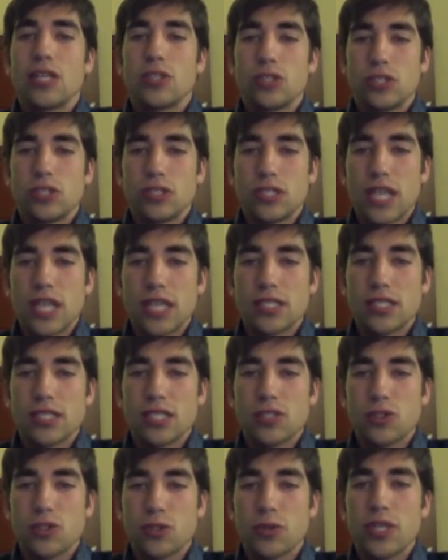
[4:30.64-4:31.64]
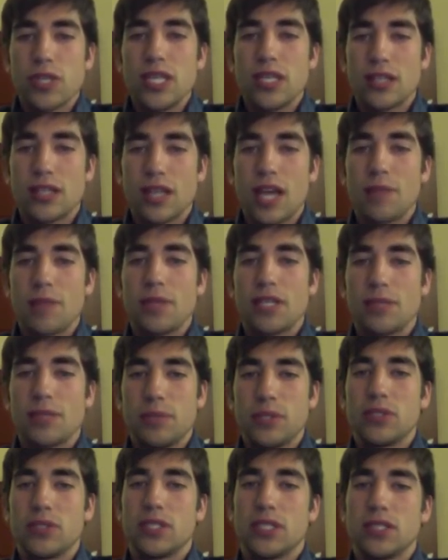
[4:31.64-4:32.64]
testing tree climbing
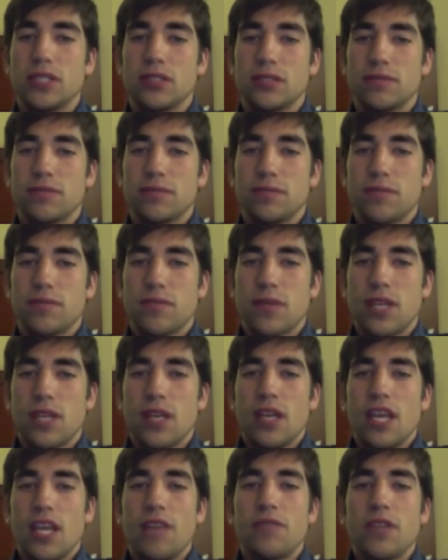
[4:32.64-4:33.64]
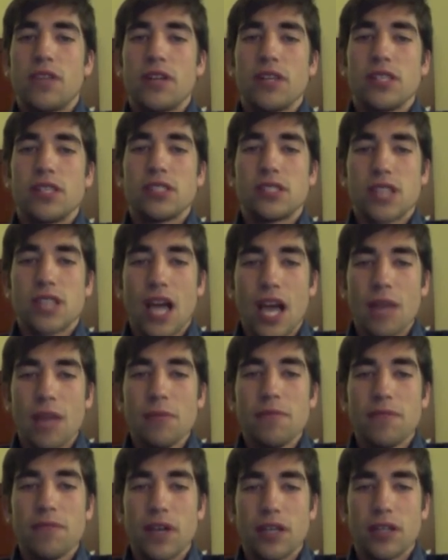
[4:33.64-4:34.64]
abilities. If there is time
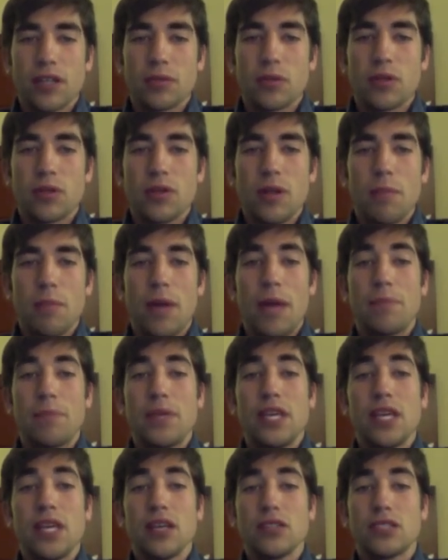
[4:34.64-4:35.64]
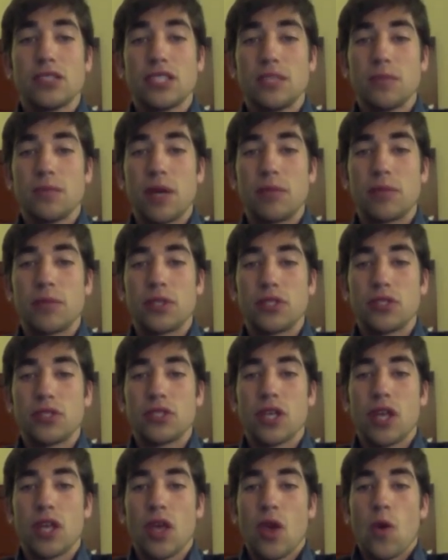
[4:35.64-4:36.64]
available, my PLC
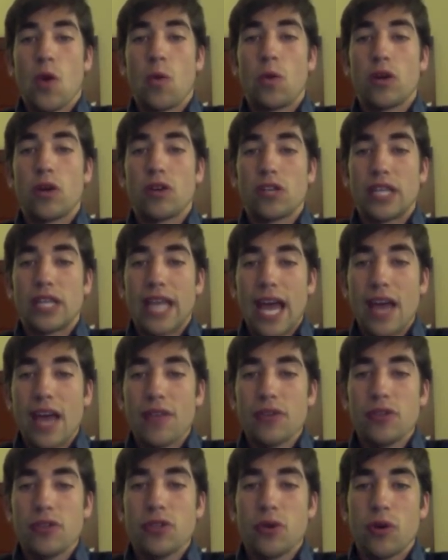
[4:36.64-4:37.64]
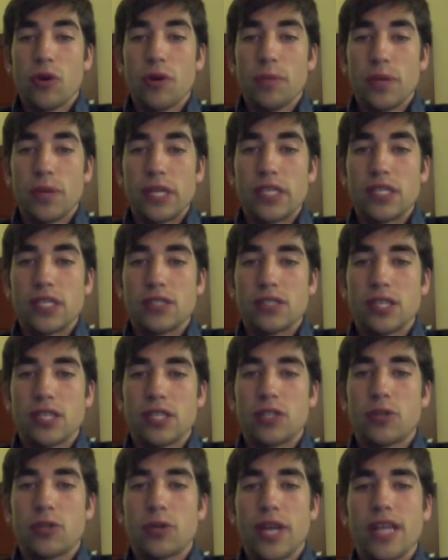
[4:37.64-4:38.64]
members will gather your opinions
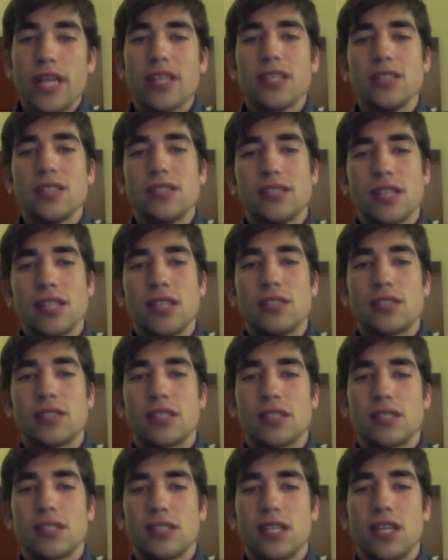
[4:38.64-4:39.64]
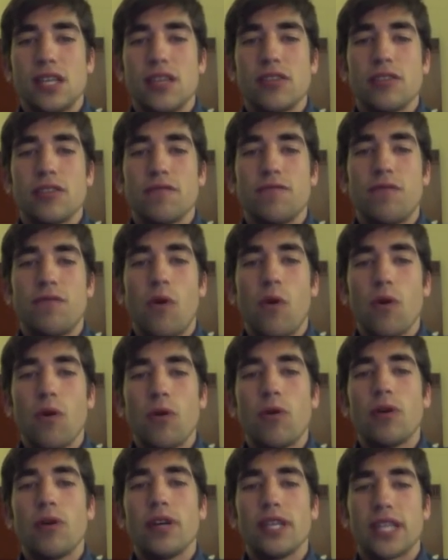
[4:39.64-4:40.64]
and create a consensus either for
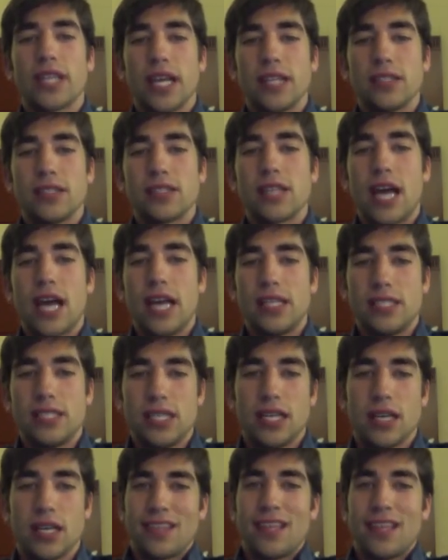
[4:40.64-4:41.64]
or against IDEA.